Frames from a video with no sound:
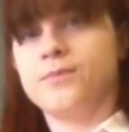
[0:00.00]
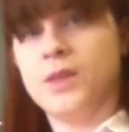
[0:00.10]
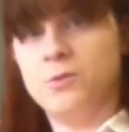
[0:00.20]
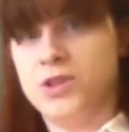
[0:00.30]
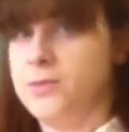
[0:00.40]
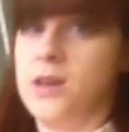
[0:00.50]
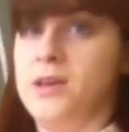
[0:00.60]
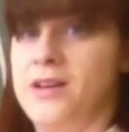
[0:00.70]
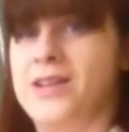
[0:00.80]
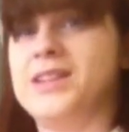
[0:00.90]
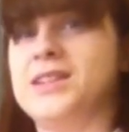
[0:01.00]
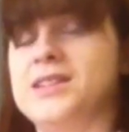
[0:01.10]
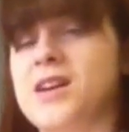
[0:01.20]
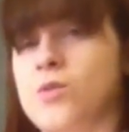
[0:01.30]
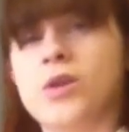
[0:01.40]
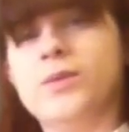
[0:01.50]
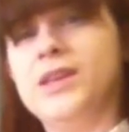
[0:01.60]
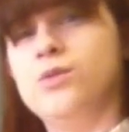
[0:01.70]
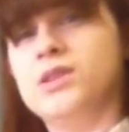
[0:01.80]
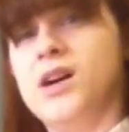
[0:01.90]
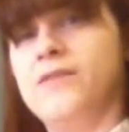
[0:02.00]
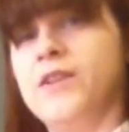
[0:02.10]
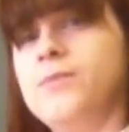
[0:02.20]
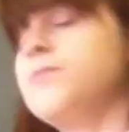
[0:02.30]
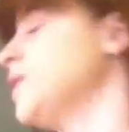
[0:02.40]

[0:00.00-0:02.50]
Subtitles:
which I'm going to be honest is not a word we use often.